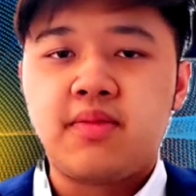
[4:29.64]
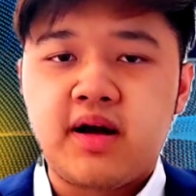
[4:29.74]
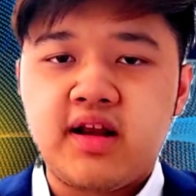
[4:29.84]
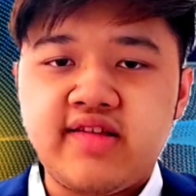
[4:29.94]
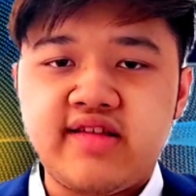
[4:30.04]

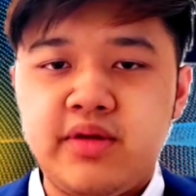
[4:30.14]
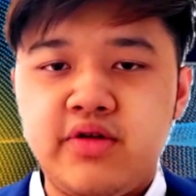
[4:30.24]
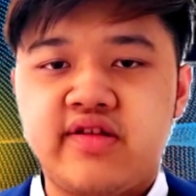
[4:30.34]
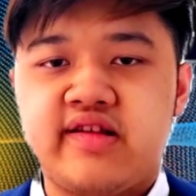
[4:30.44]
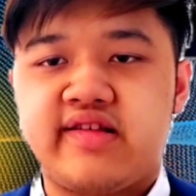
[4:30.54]
body's
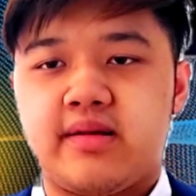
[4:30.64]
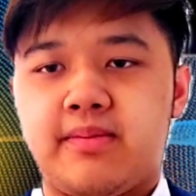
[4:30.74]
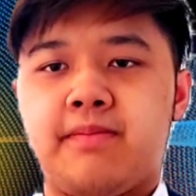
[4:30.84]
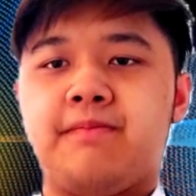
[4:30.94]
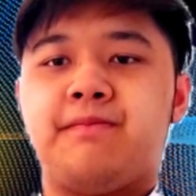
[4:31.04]
immune
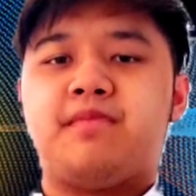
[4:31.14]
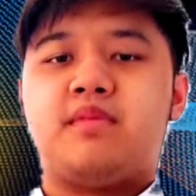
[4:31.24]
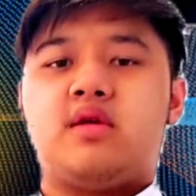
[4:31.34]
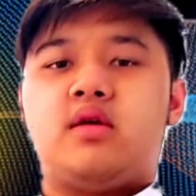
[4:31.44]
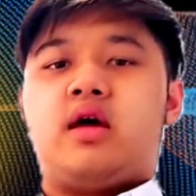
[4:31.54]
system
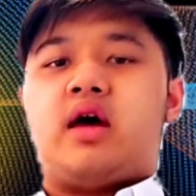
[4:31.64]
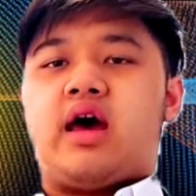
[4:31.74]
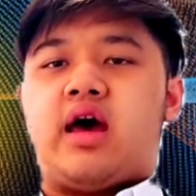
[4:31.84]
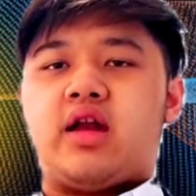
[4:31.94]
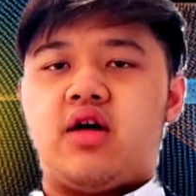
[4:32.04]

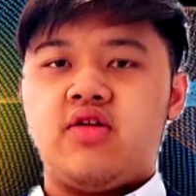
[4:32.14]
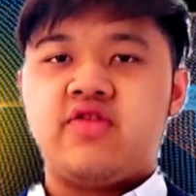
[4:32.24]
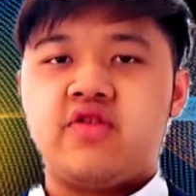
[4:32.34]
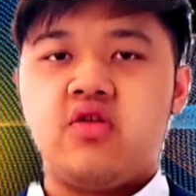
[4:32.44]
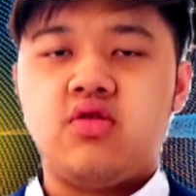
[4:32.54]
and
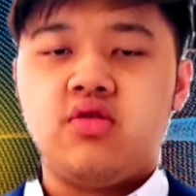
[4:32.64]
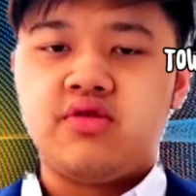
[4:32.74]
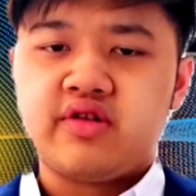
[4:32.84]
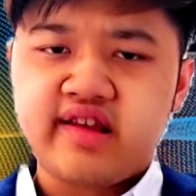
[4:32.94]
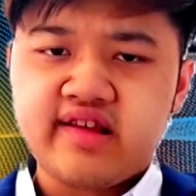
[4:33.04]
also
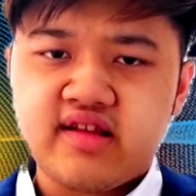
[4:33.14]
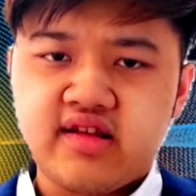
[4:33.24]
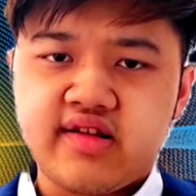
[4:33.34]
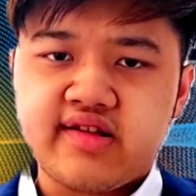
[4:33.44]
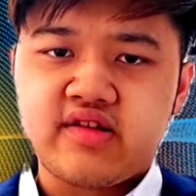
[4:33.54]

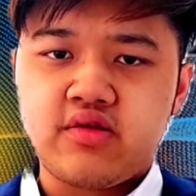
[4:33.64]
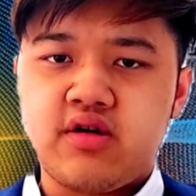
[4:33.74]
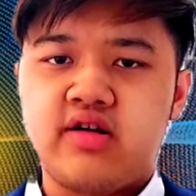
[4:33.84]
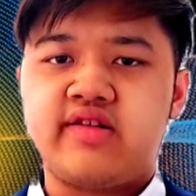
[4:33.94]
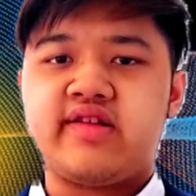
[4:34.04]
resistance
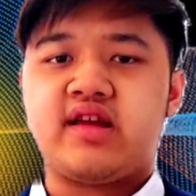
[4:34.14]
towards